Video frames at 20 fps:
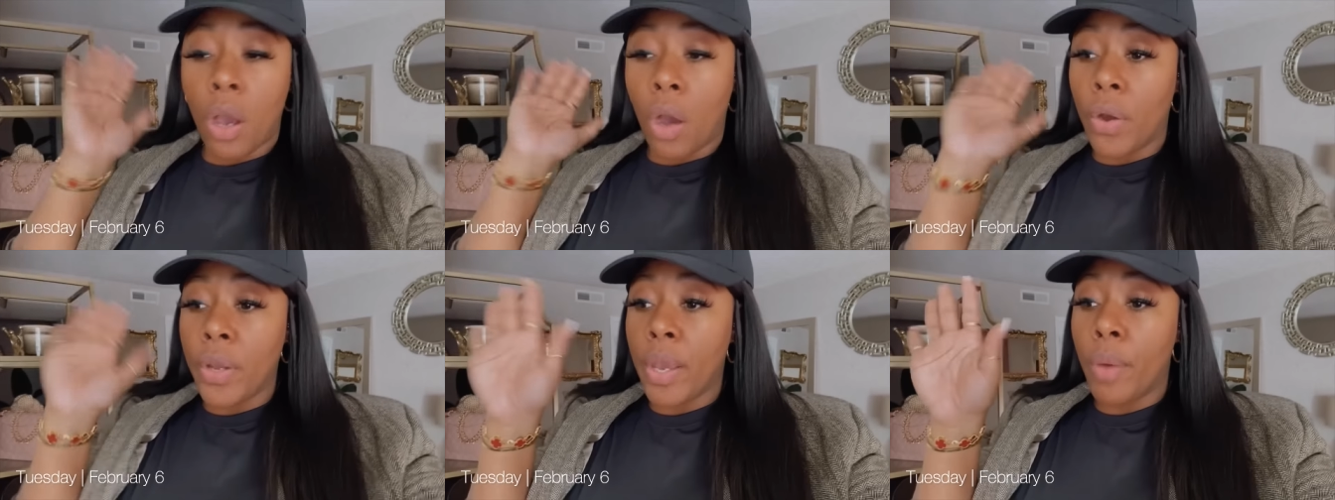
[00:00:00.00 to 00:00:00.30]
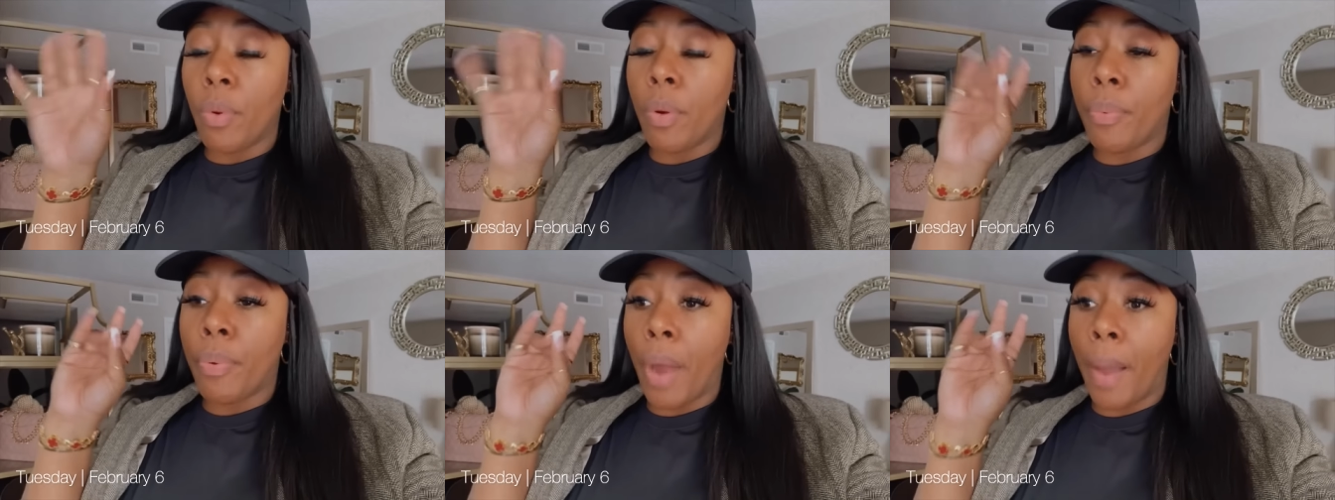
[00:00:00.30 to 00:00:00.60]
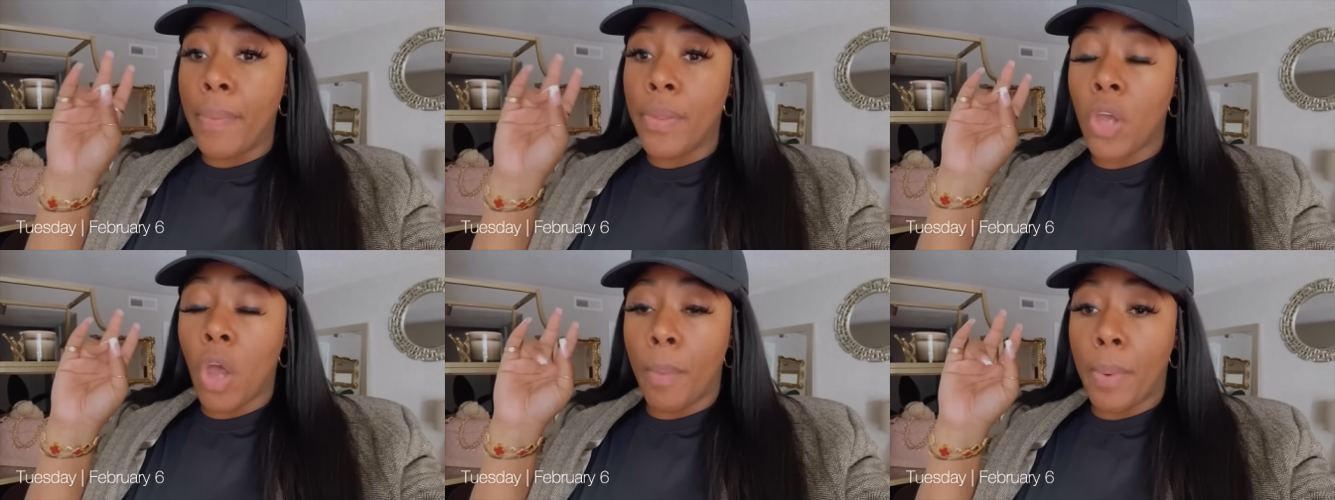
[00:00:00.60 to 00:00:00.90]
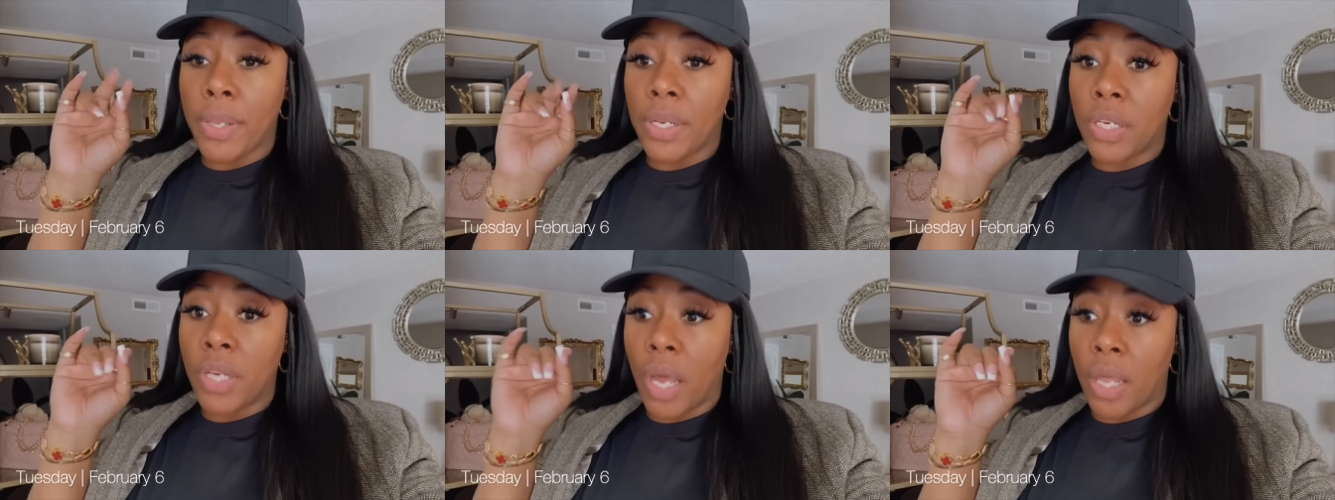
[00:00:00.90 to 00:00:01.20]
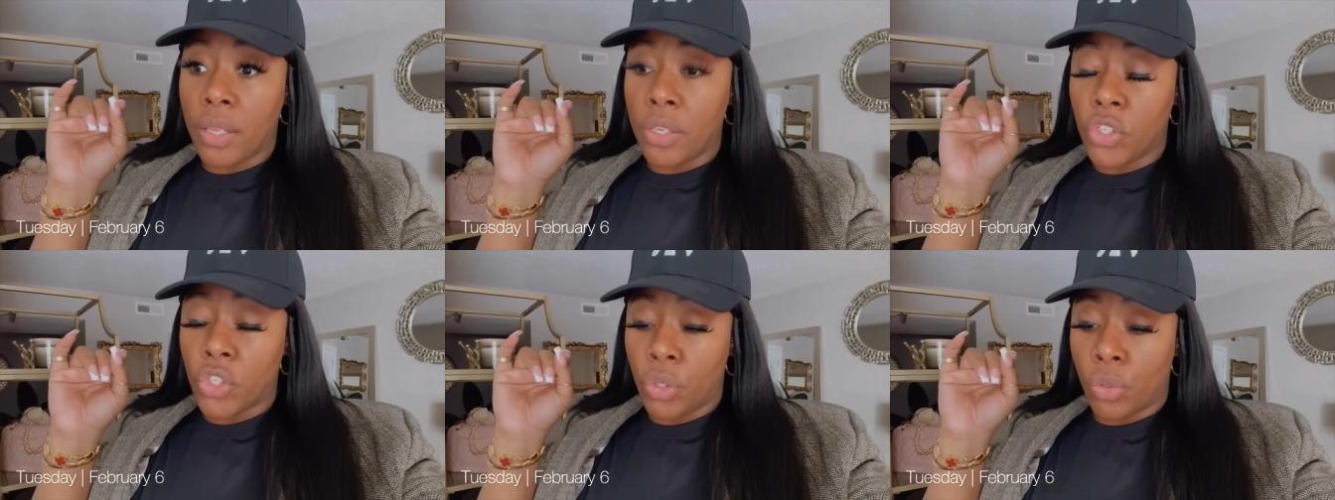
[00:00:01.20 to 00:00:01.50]
Oh yeah, we'll probably go by the
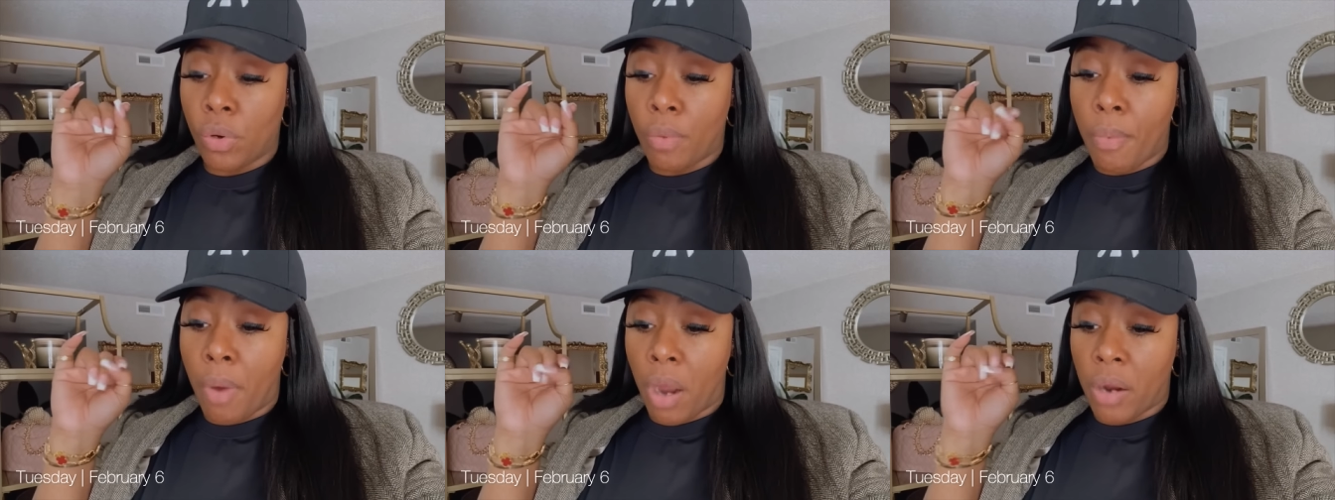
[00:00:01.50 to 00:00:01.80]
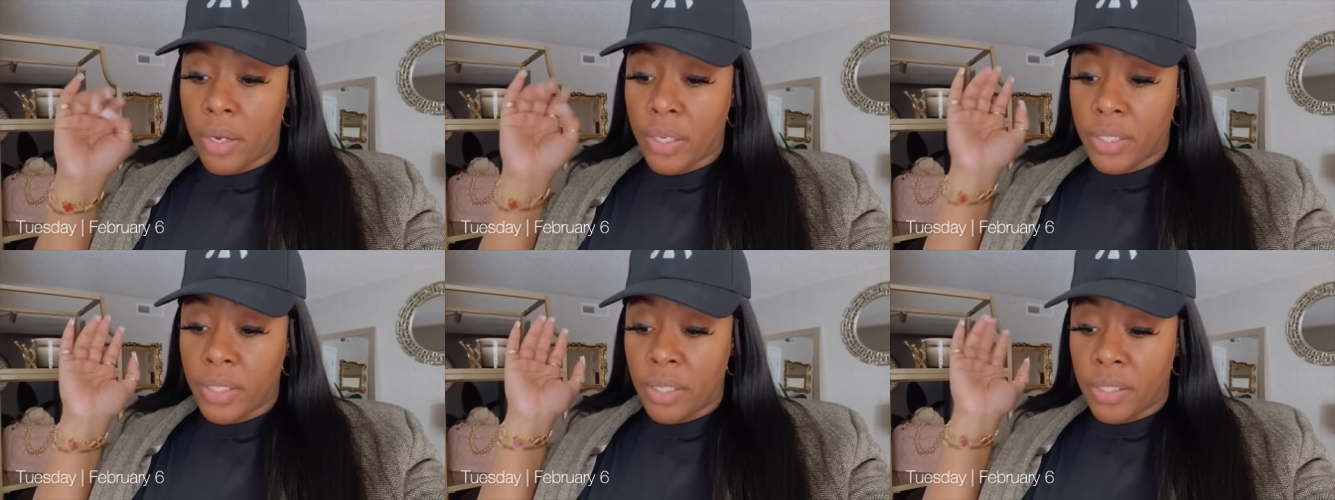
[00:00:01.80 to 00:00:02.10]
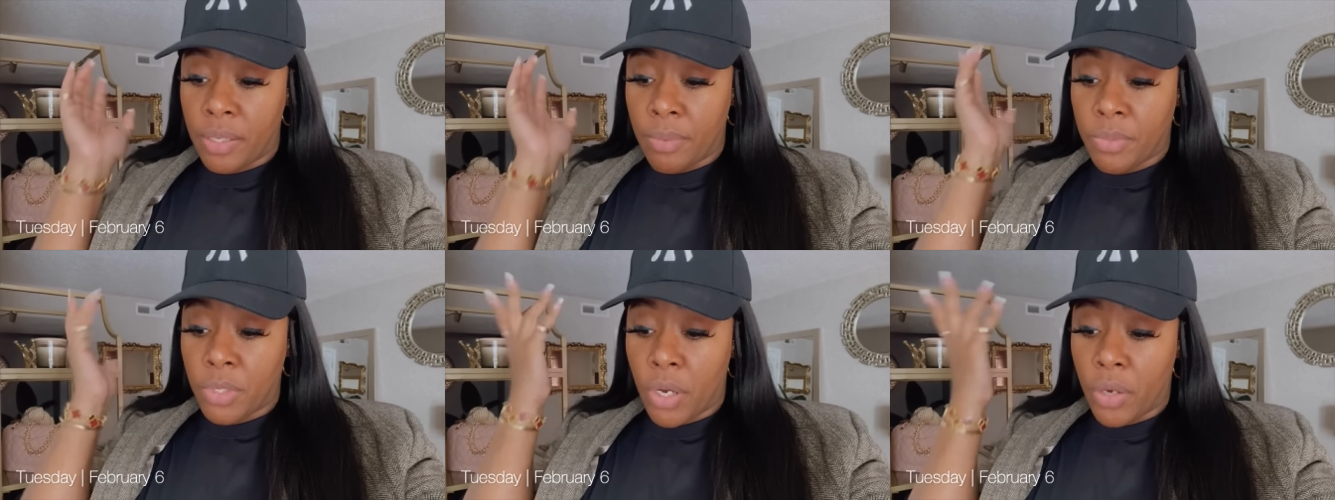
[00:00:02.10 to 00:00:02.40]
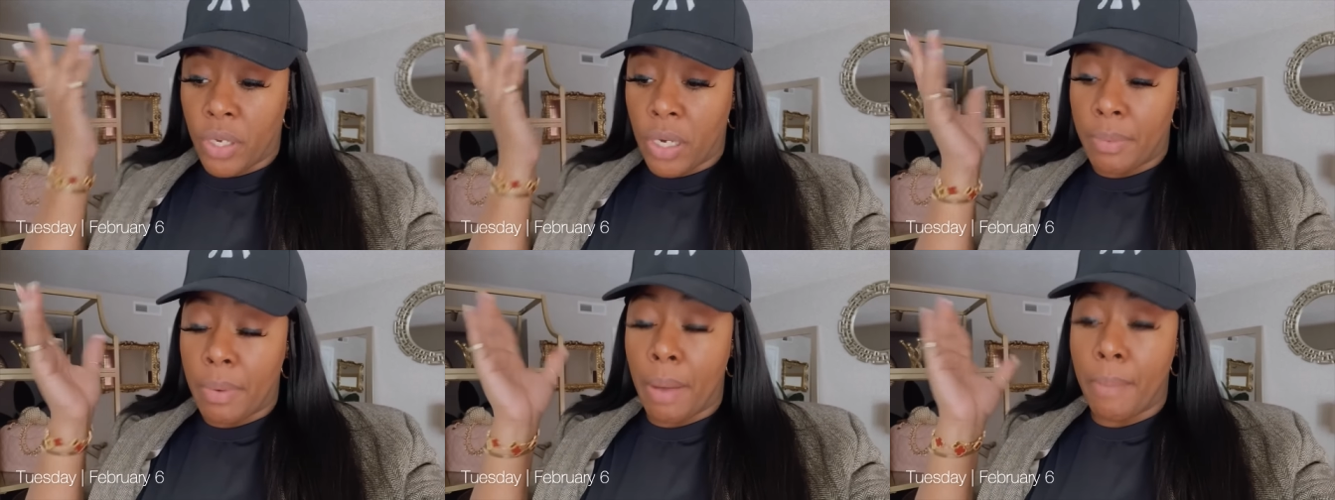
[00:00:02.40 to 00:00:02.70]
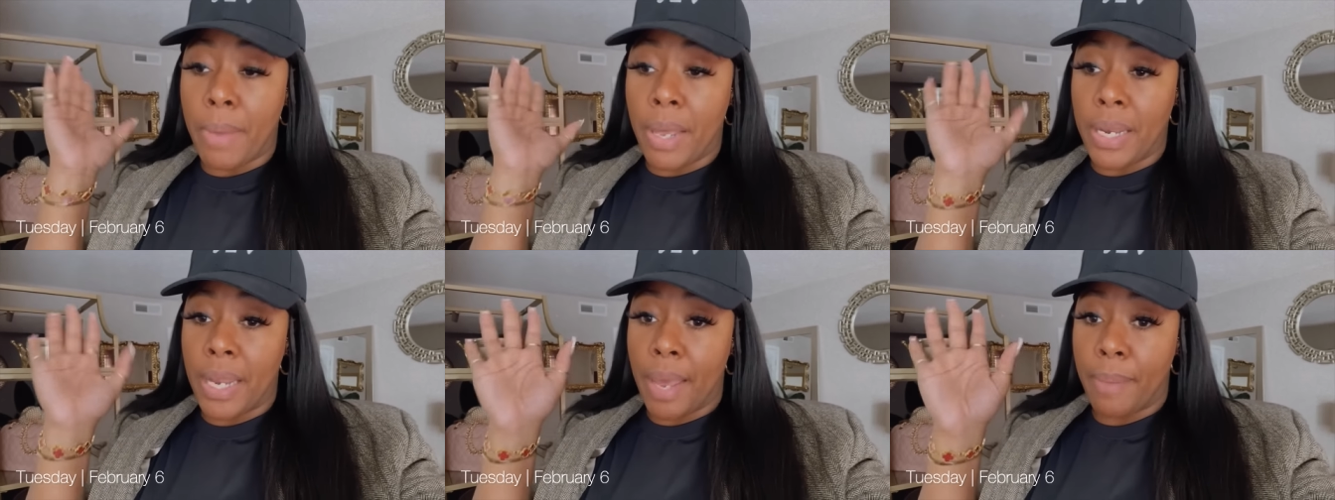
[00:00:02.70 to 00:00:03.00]
Dollar General Market since I'm talking about
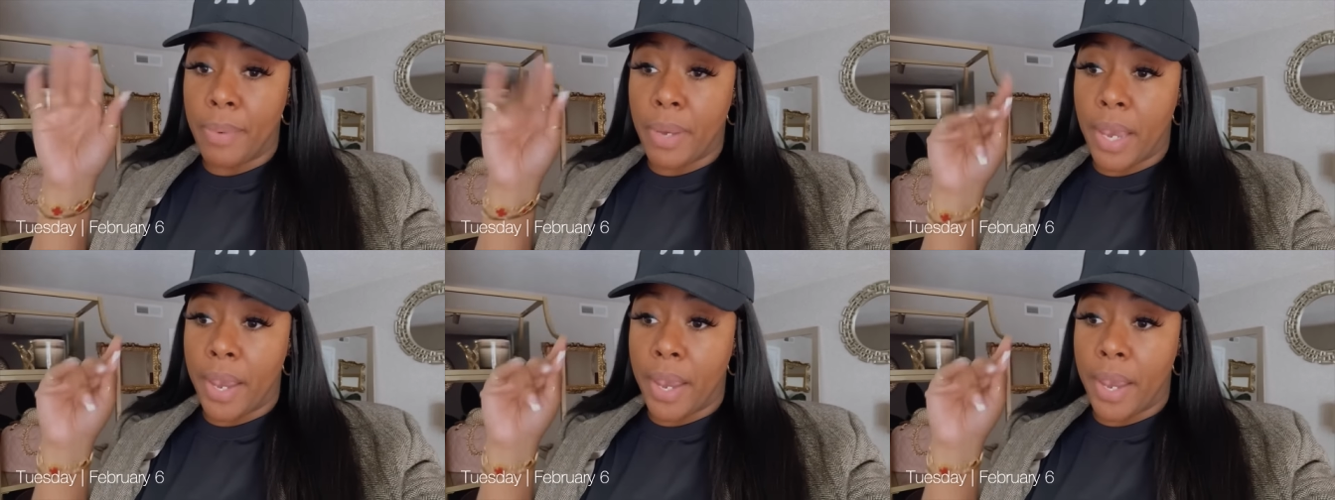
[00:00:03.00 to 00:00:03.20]
my nappy